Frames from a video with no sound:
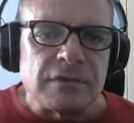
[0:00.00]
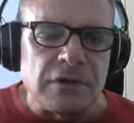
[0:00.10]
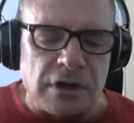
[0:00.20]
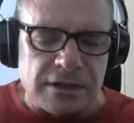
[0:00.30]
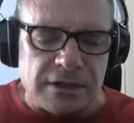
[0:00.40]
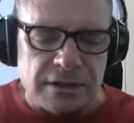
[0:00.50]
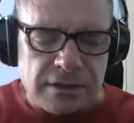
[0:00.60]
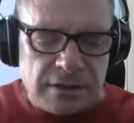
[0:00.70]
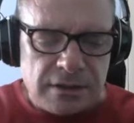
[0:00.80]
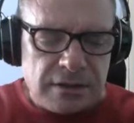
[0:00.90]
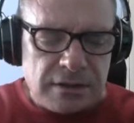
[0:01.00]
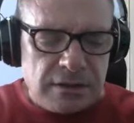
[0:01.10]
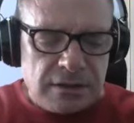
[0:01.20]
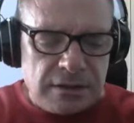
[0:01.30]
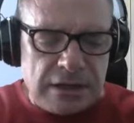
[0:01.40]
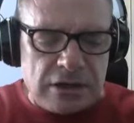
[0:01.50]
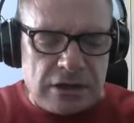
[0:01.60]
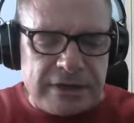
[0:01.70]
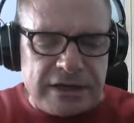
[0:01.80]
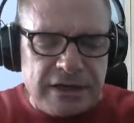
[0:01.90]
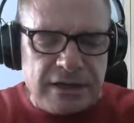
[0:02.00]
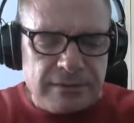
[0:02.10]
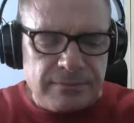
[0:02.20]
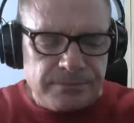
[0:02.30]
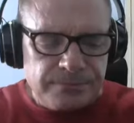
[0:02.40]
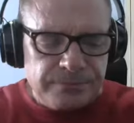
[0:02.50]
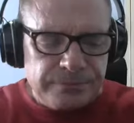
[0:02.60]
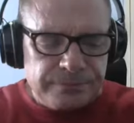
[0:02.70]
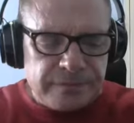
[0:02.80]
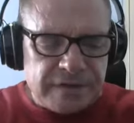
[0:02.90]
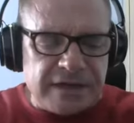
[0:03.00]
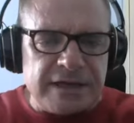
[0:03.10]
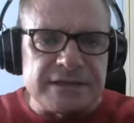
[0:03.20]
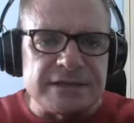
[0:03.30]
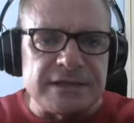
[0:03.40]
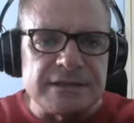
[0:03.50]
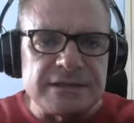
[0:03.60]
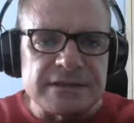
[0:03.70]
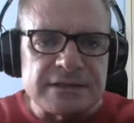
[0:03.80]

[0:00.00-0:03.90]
Look, how many cases